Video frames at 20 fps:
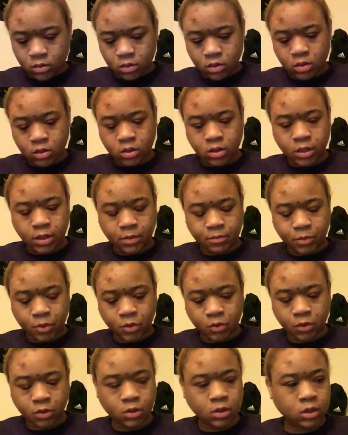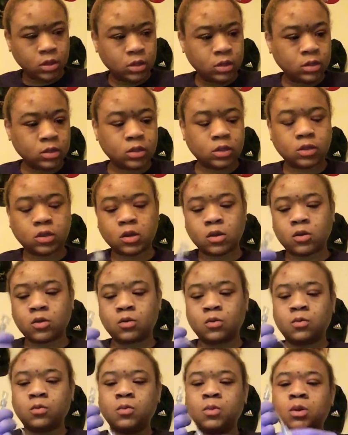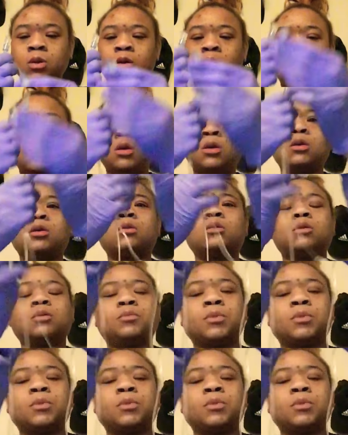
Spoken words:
Unclamp both of these so the